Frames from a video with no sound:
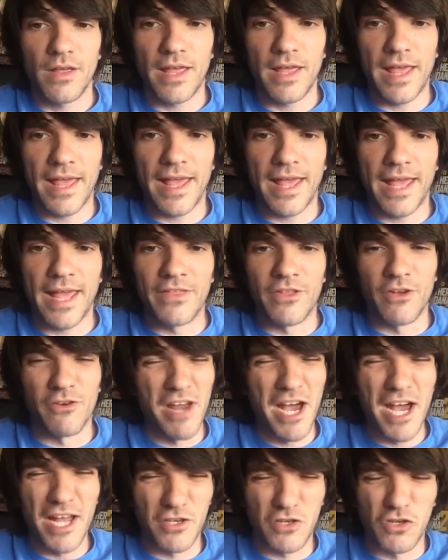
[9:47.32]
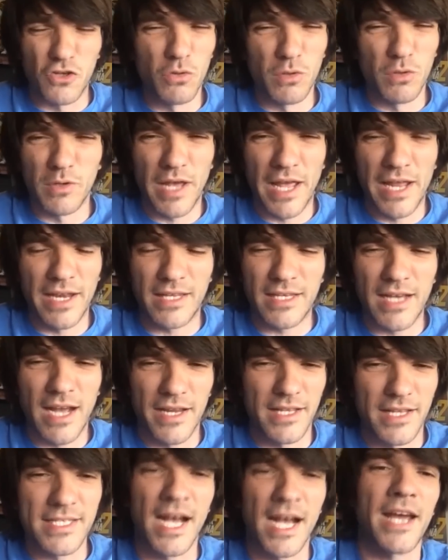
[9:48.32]
and they're not due any
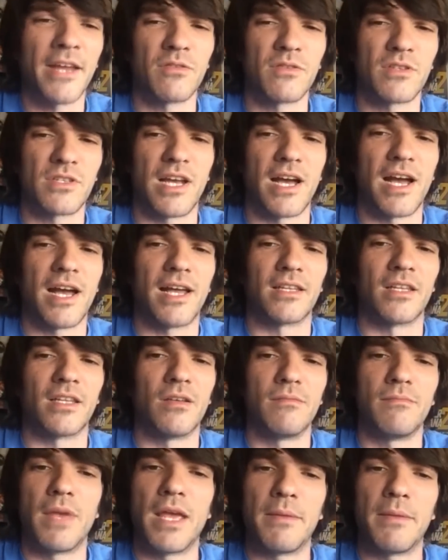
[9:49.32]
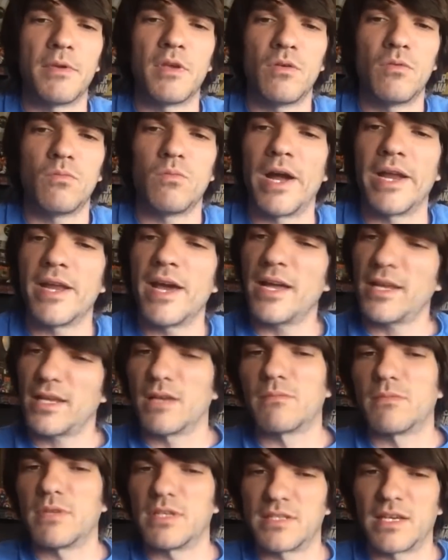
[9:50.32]
kind of title shot, then maybe why not
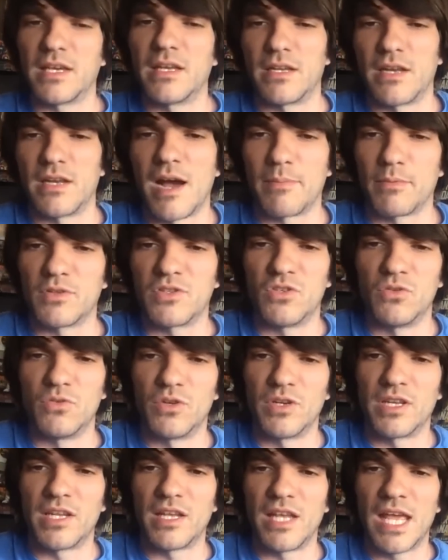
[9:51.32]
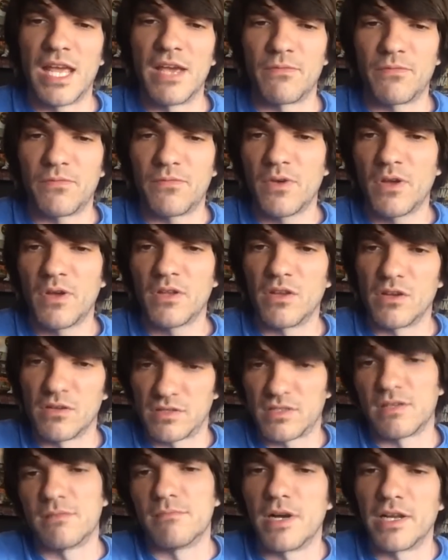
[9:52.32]
give this kid an opportunity if
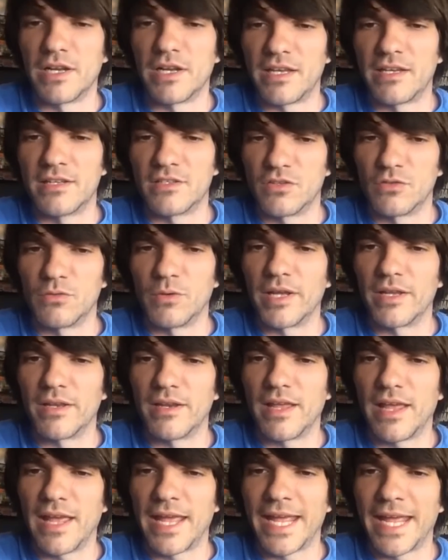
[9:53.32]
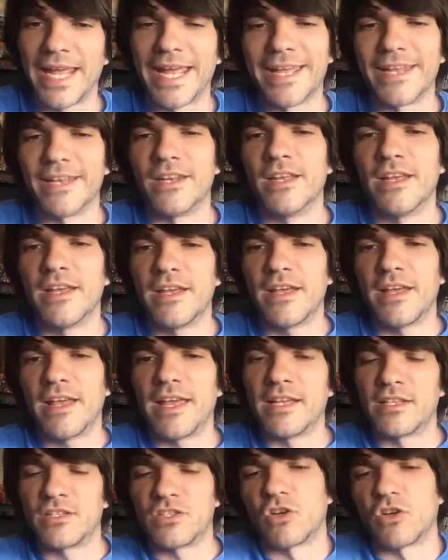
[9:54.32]
there's some money into it? Yeah. And
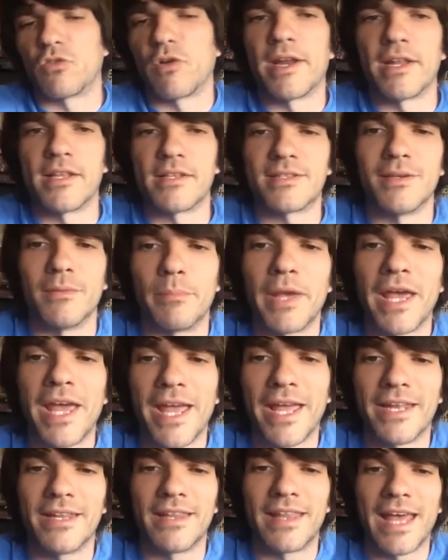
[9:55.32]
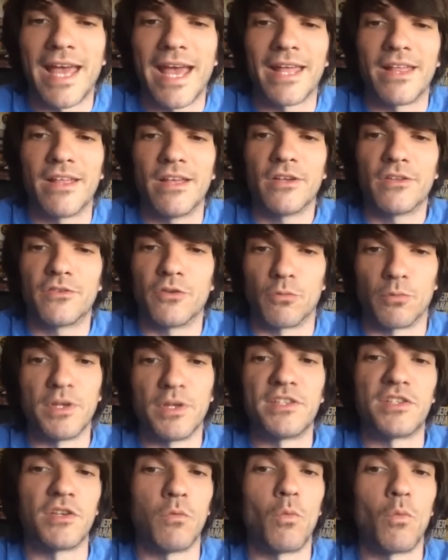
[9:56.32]
it's a credit to Ben that The
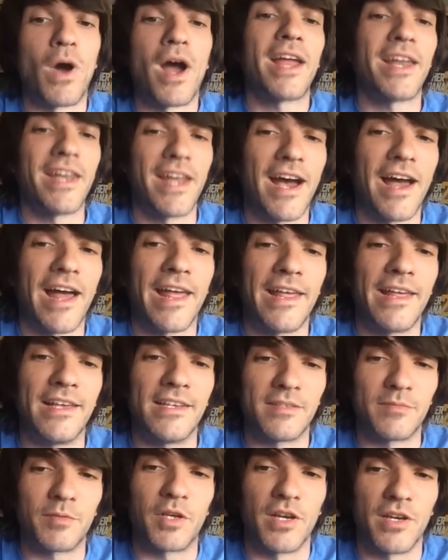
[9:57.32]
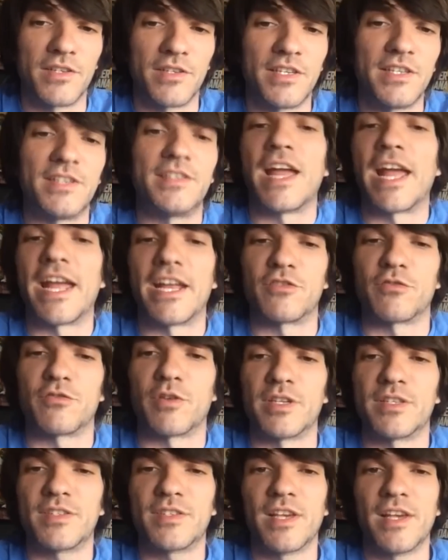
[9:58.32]
reason why not is because he's
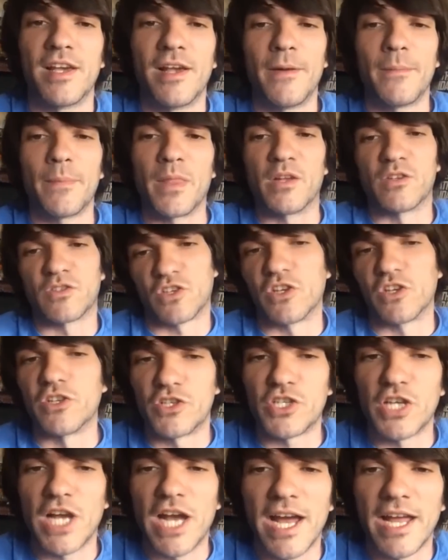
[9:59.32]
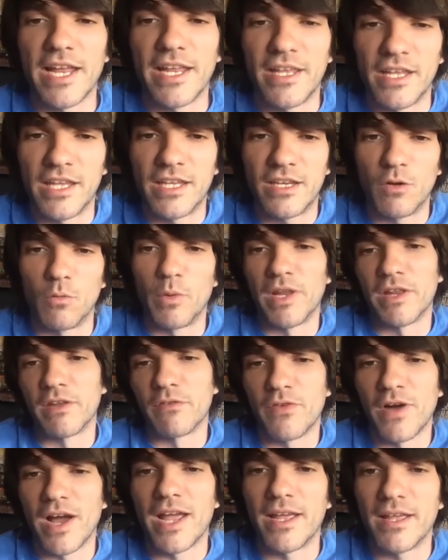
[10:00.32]
dangerous. There's a good shot he can win the
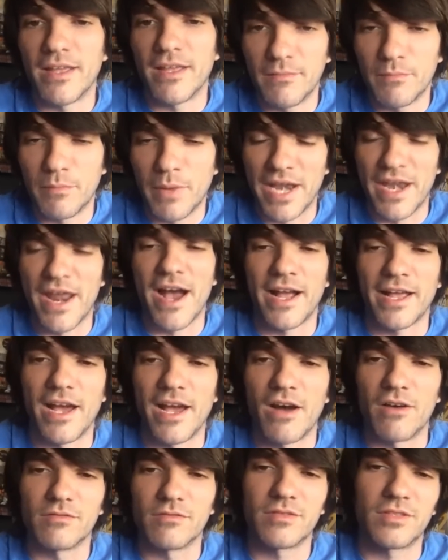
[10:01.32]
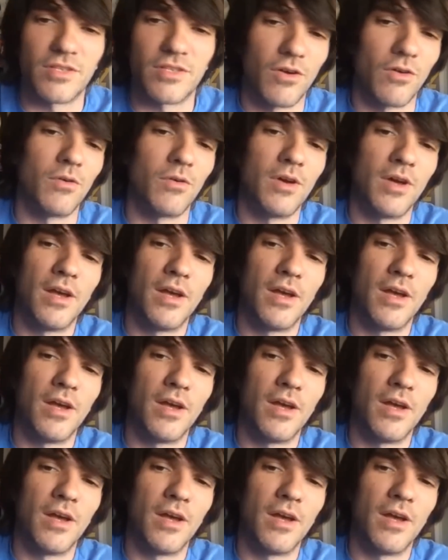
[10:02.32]
fight by knockout. So